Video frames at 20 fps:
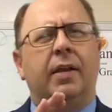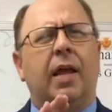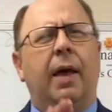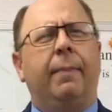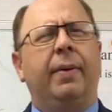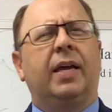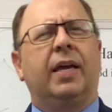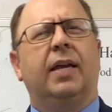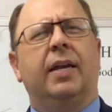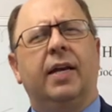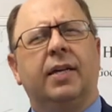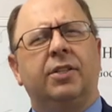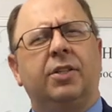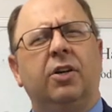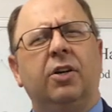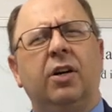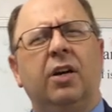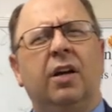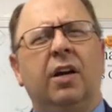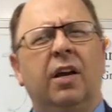
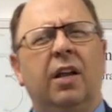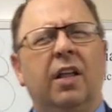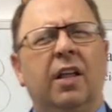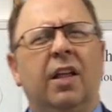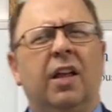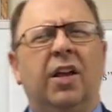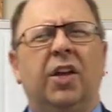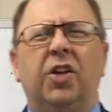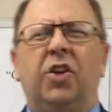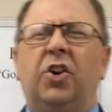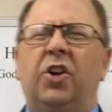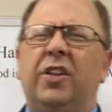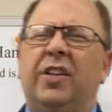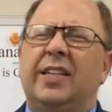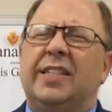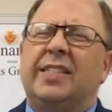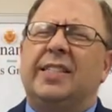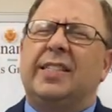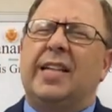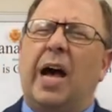Nebuchadnezzar, you're going
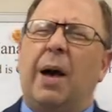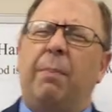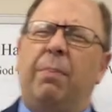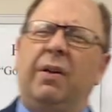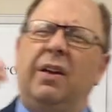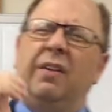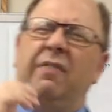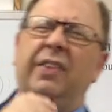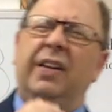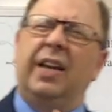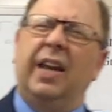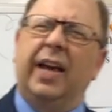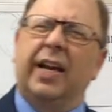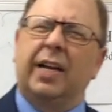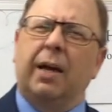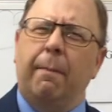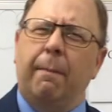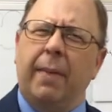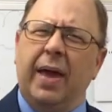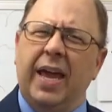to stop living
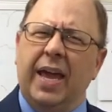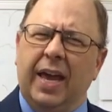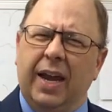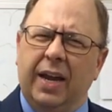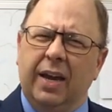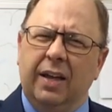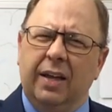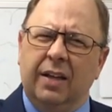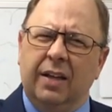like a man.